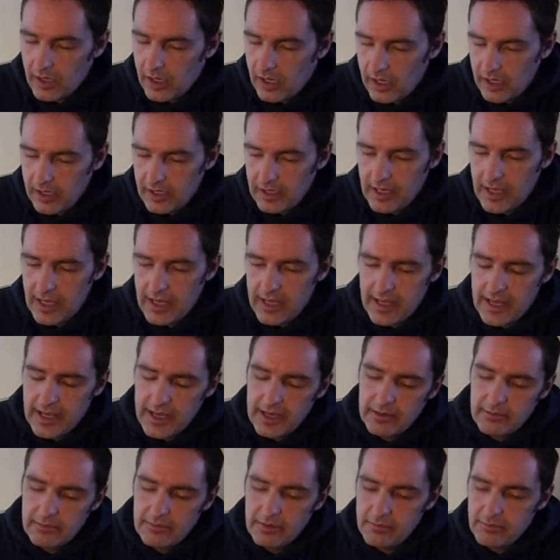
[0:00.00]
I lay
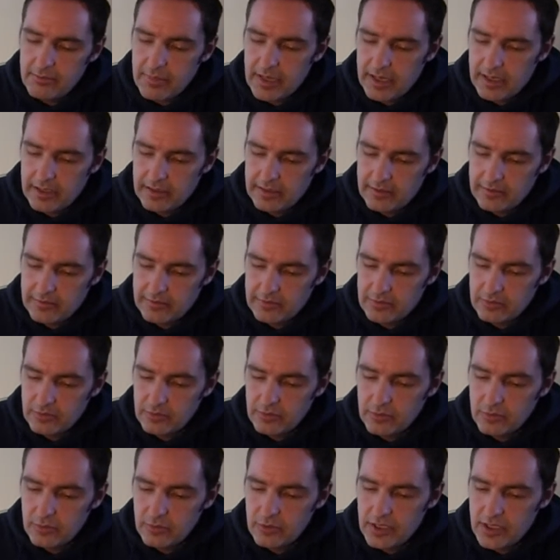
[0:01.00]
here in bed after
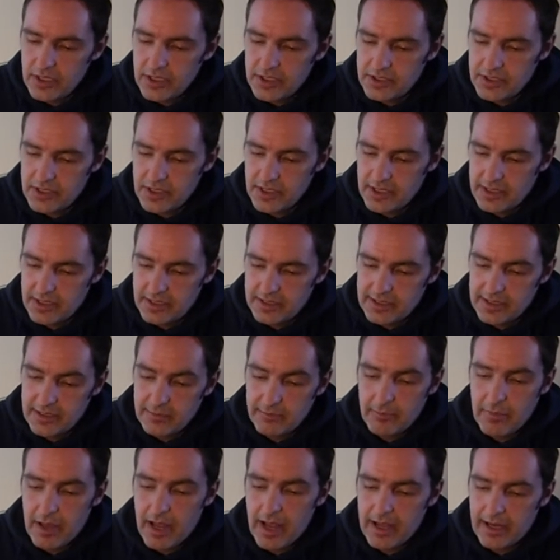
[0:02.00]
all these years
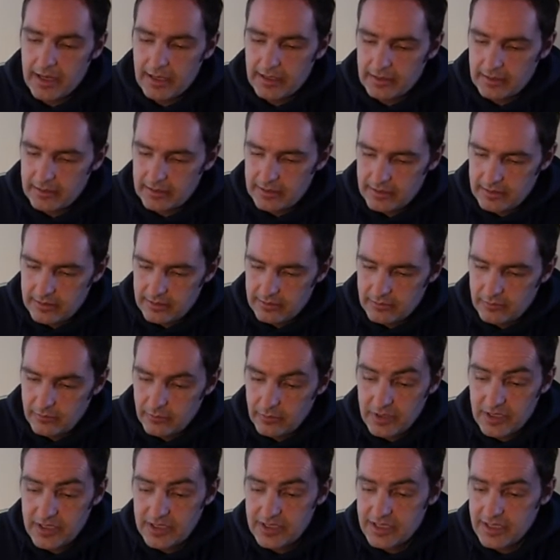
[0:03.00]
in pain,
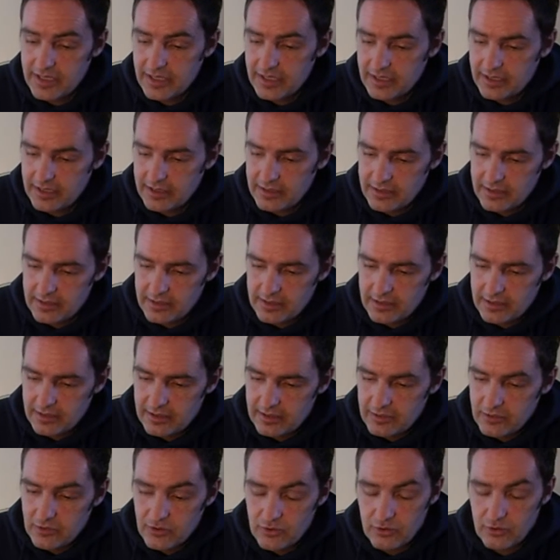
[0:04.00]
with tears,
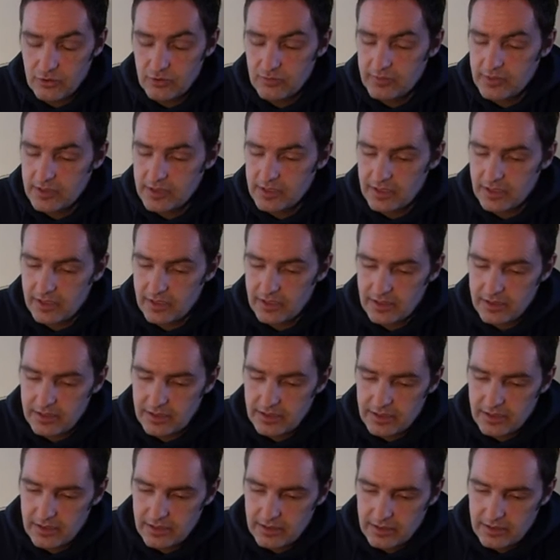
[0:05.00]
traumatised.
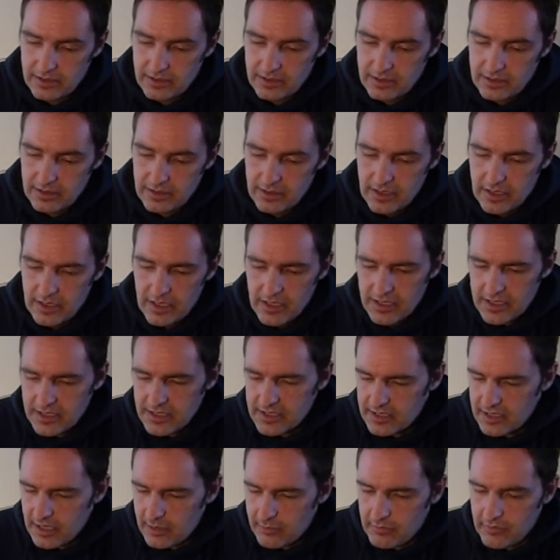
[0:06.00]

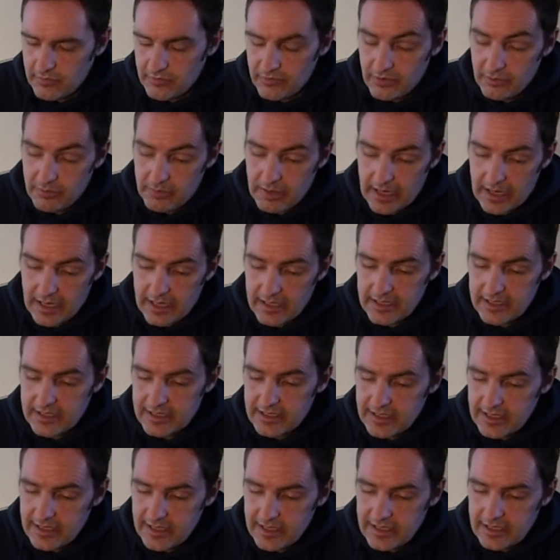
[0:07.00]
Some of the pain is
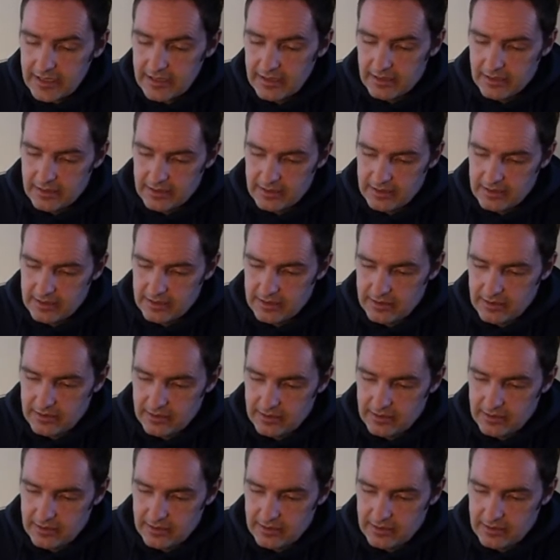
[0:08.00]
needless.